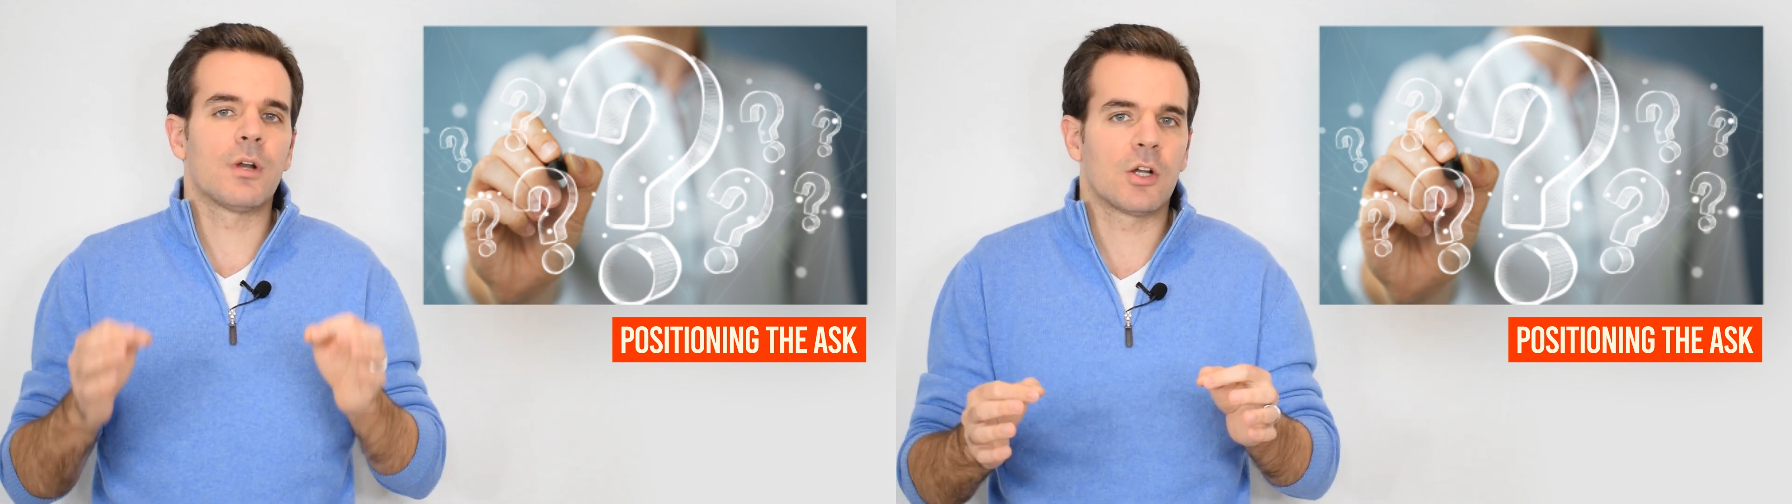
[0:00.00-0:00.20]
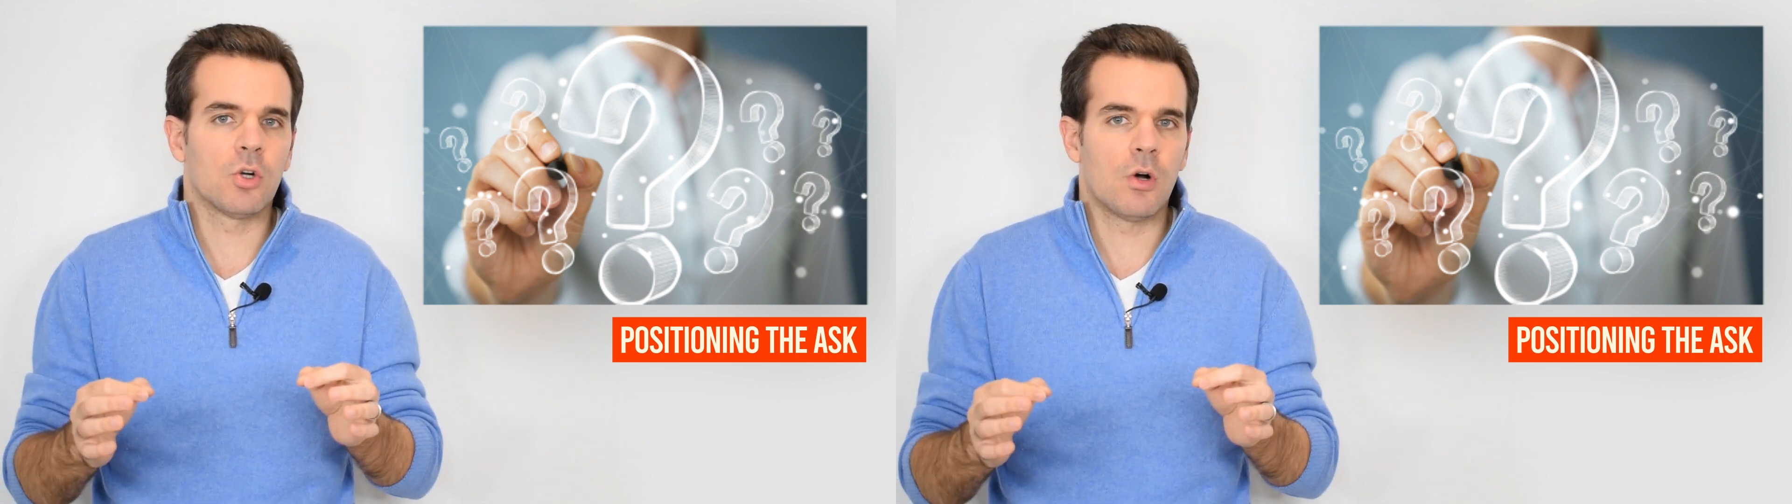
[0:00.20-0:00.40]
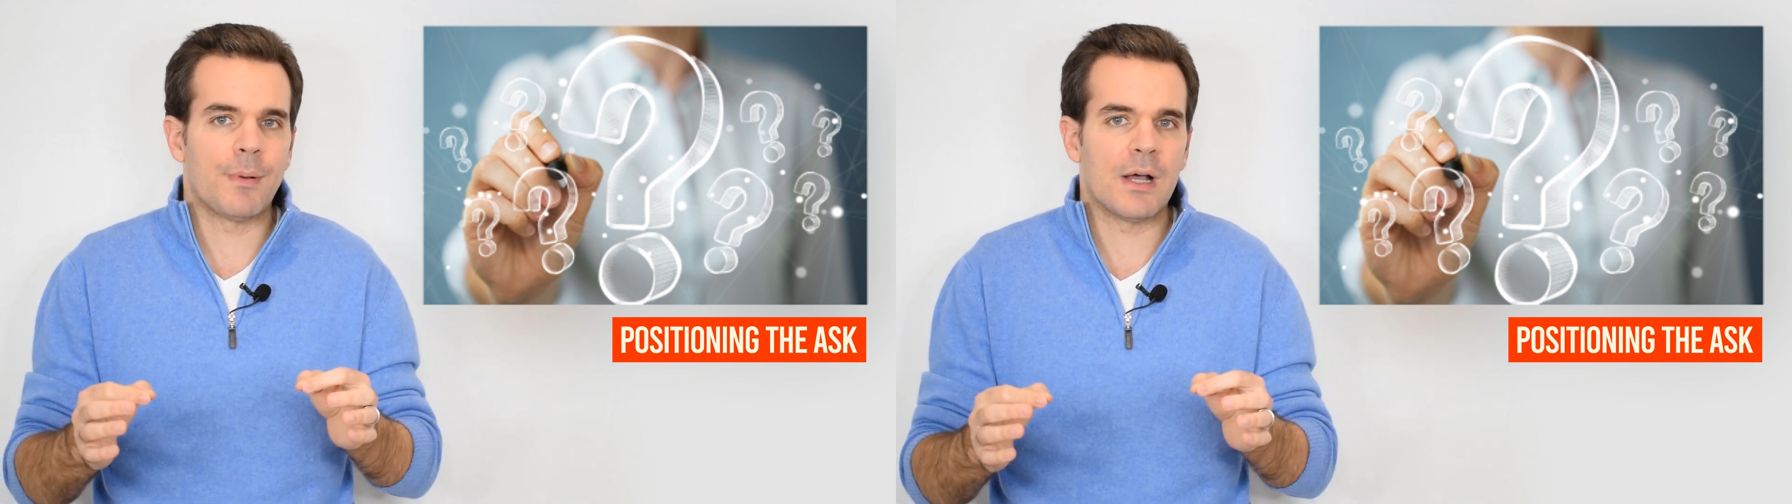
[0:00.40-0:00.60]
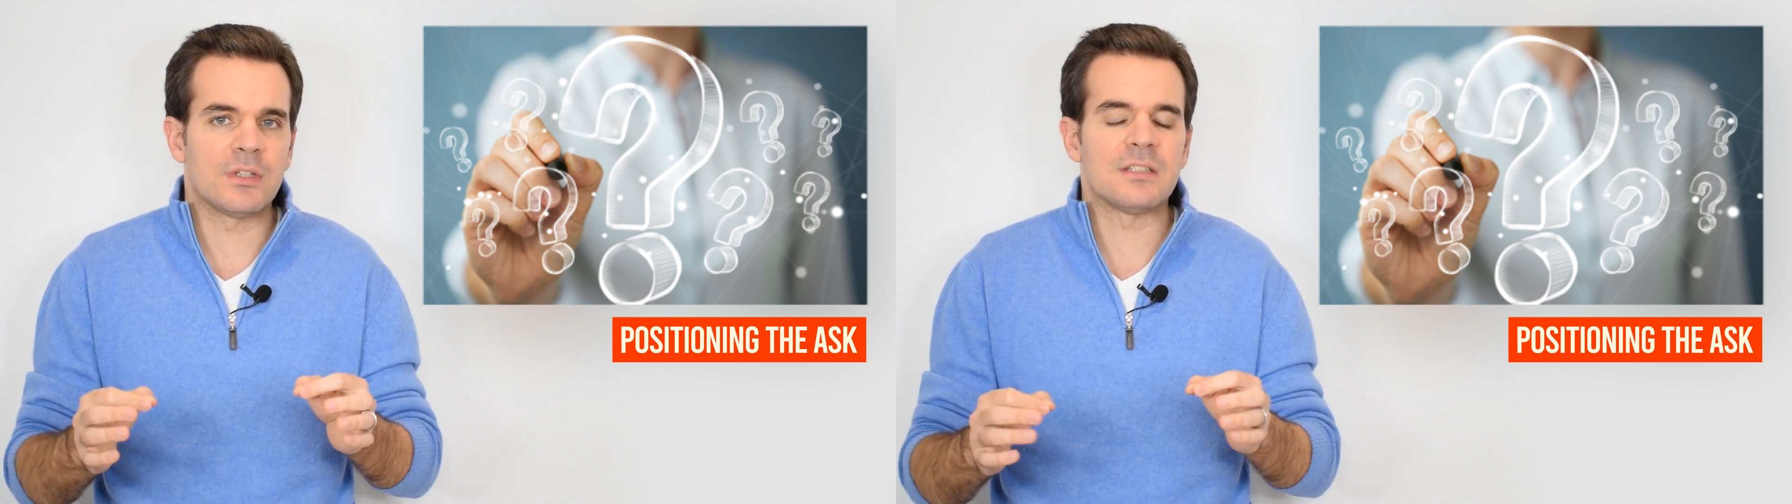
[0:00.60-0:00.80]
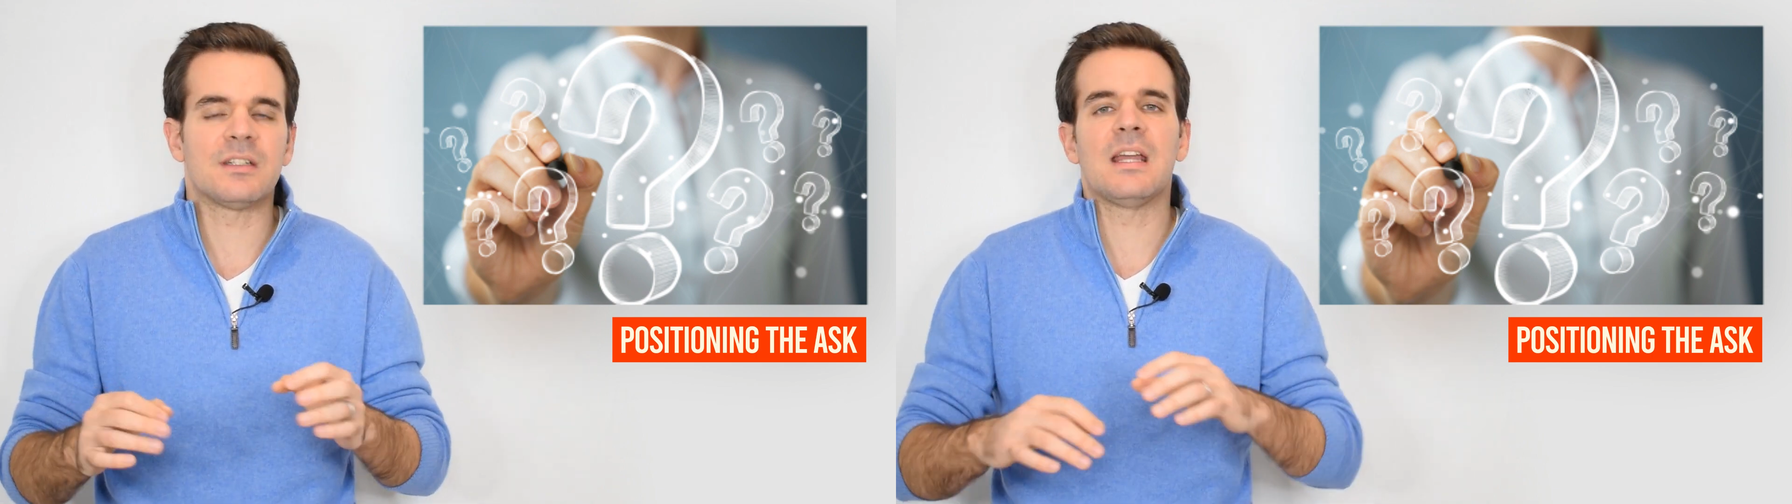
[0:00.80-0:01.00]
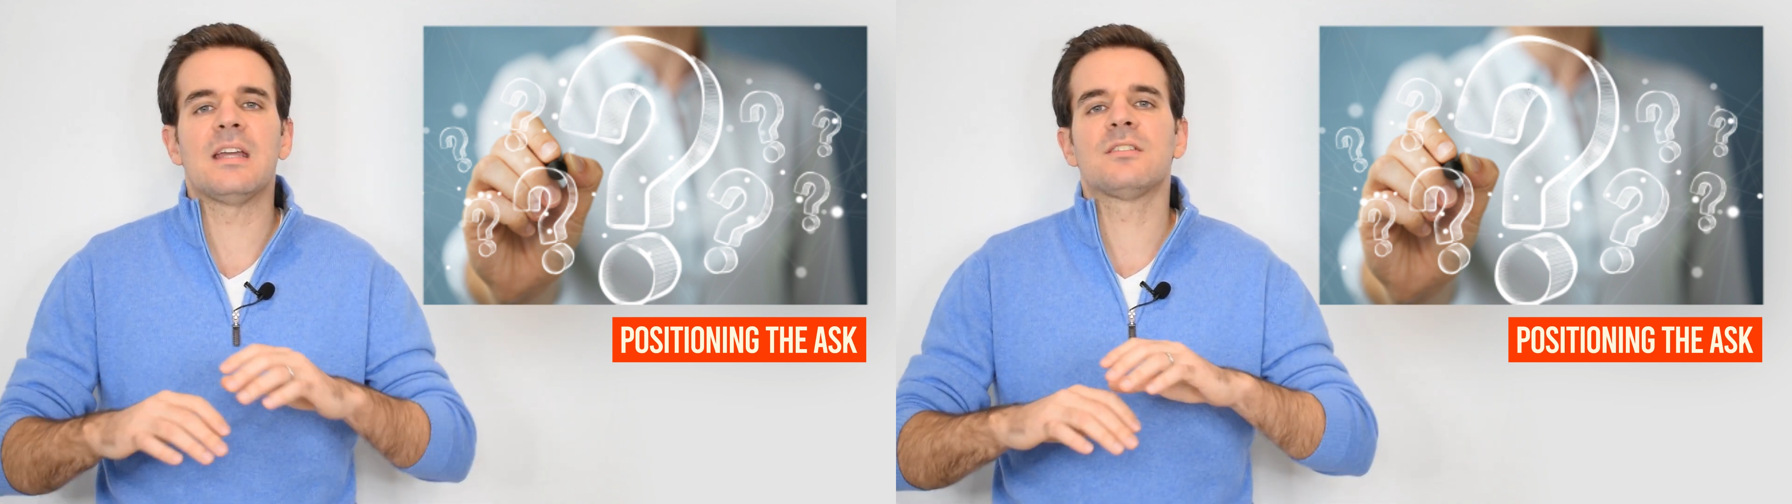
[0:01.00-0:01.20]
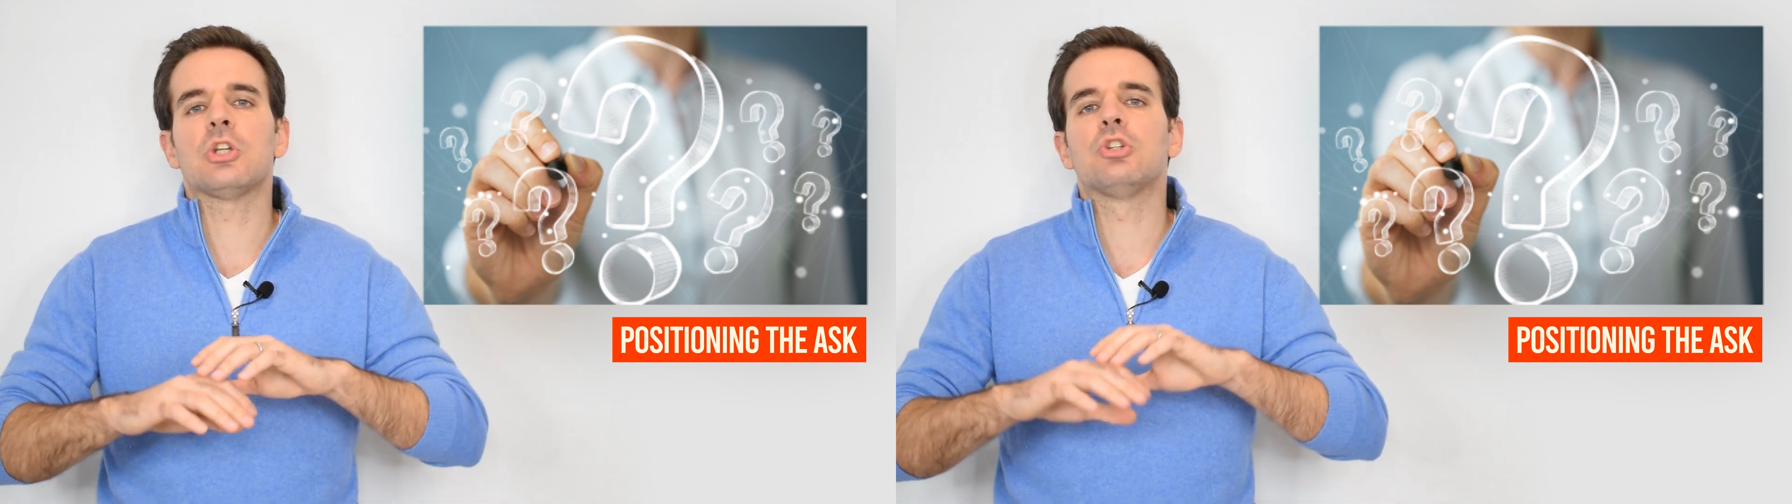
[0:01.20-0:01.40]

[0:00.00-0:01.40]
to go about this is